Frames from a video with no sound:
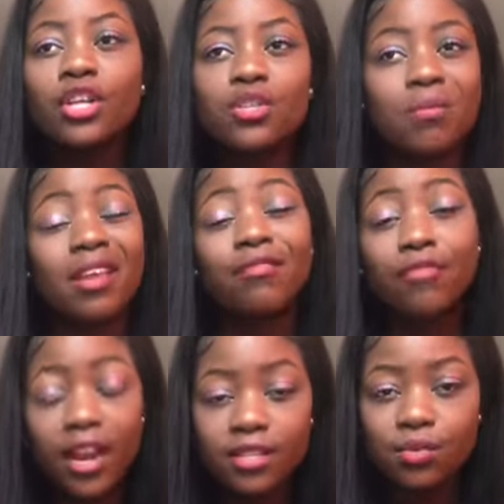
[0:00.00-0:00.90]
make
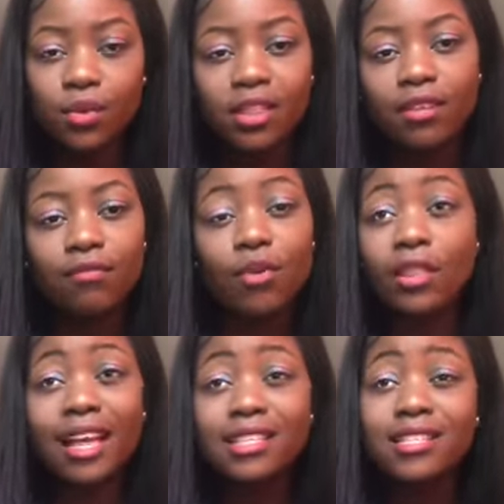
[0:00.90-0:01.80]
friends with, if you're
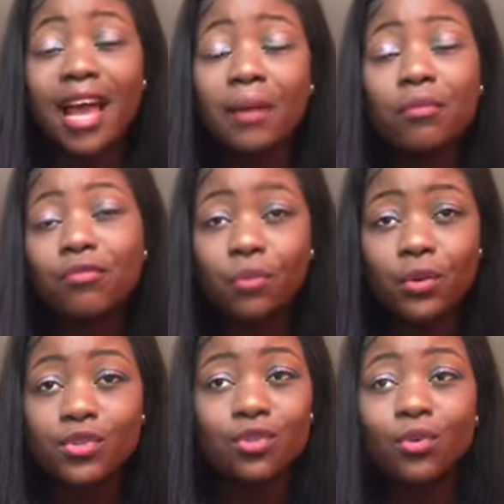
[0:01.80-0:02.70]
that type of
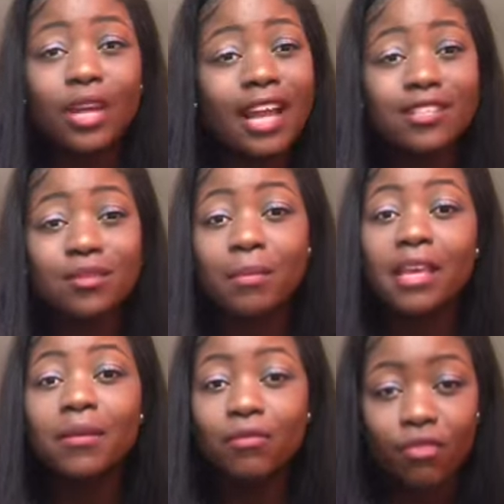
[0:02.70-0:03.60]
person who likes to
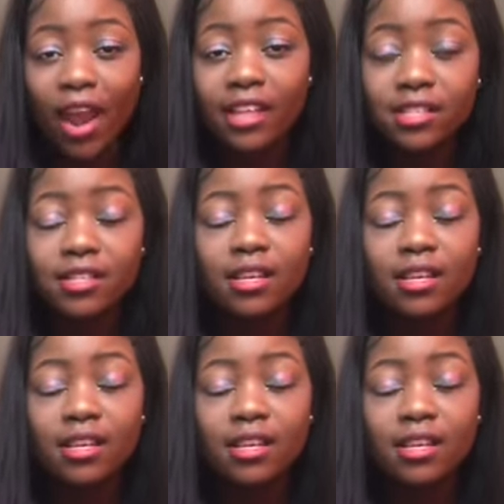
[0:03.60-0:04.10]
make friends.